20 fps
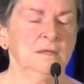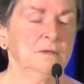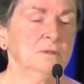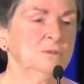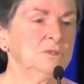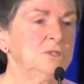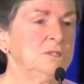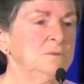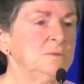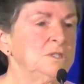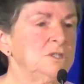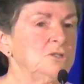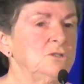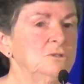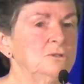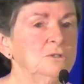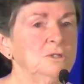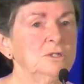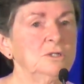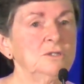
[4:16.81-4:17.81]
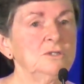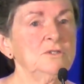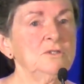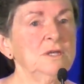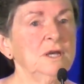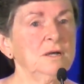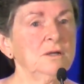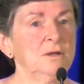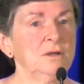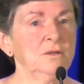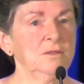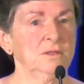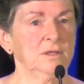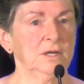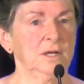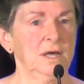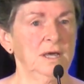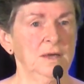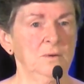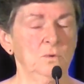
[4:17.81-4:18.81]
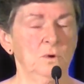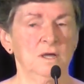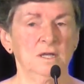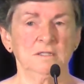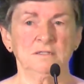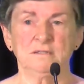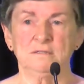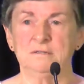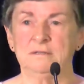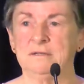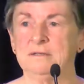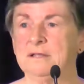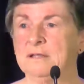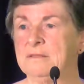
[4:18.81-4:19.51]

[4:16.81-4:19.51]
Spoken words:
Well, she was 2 years younger than I was.